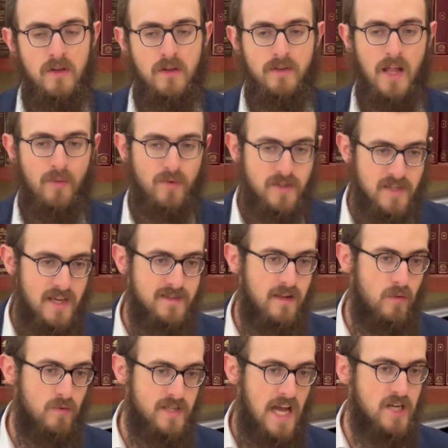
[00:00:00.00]
Talmud says that
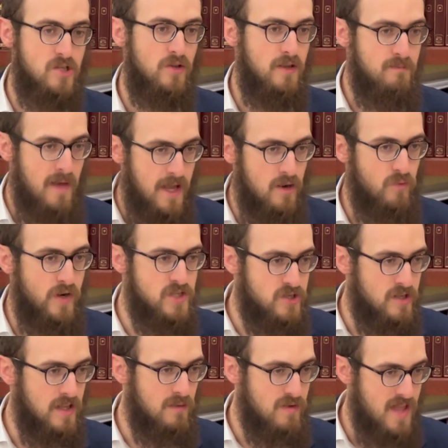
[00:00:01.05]
it was actually made
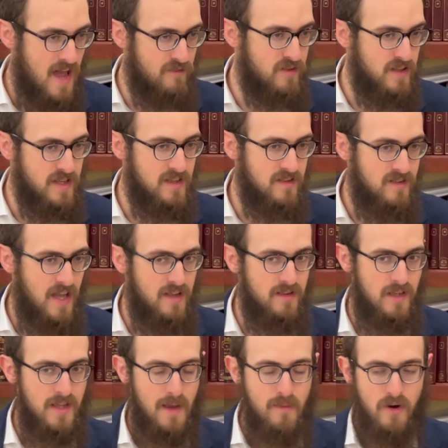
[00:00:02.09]
originally with heavenly intent.
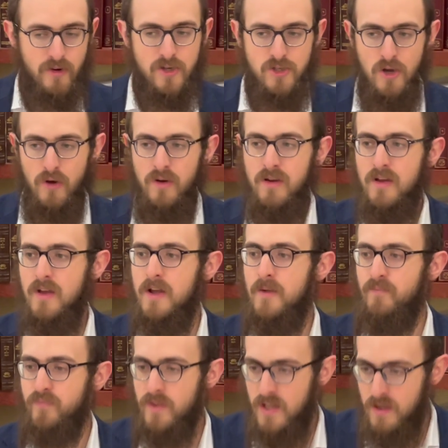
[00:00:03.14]
Adam HaRishon,
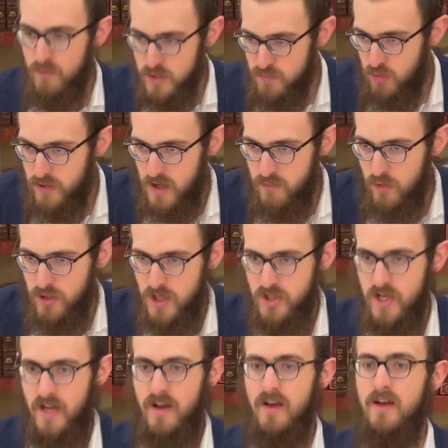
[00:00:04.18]
he was born in Rosh
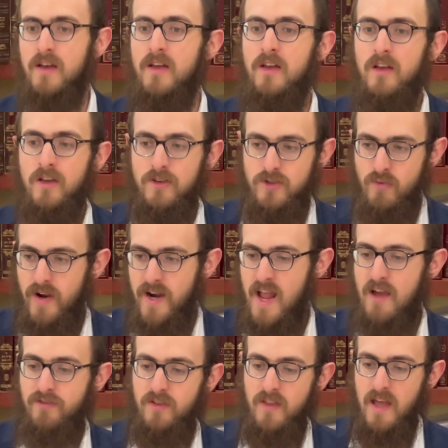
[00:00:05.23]
Hashanah. So right
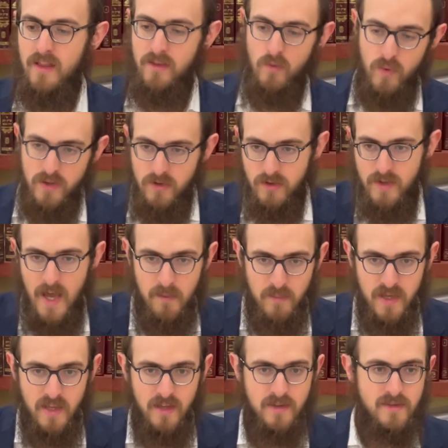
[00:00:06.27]
after that, the winter time
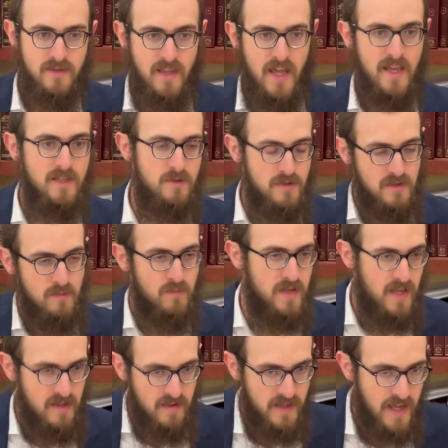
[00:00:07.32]
begins, days
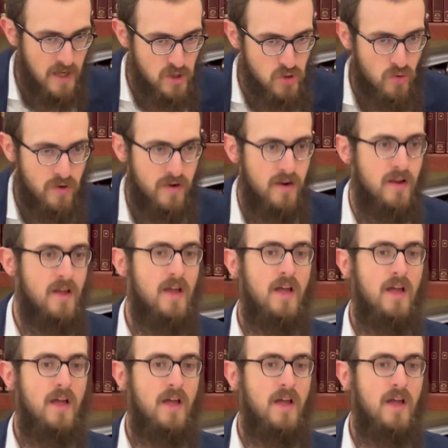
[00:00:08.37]
begin to get shorter.